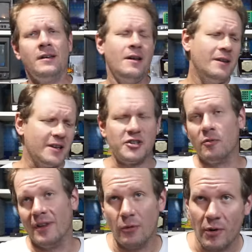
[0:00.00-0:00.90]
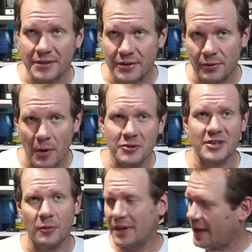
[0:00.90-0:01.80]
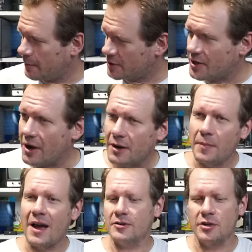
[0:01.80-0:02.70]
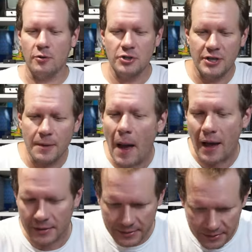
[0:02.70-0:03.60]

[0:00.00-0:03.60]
unless you really want to. Mostly, we came to talk about Toshiba